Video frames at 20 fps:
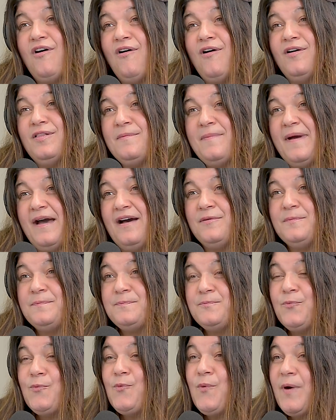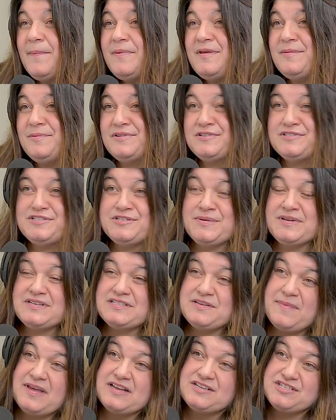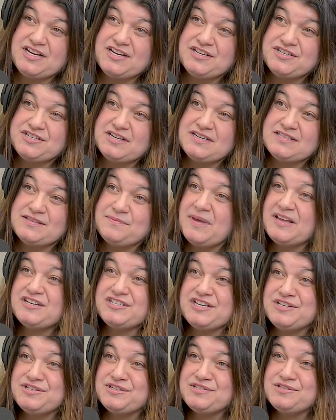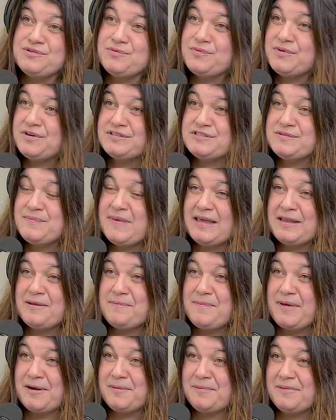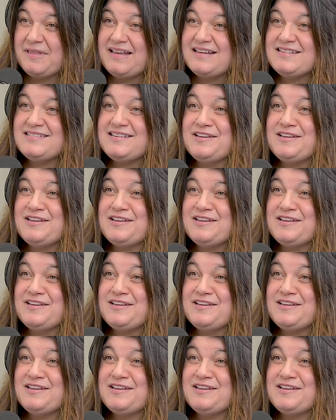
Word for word: all about what people are doing to make changes and make changes in the world to make it a better place.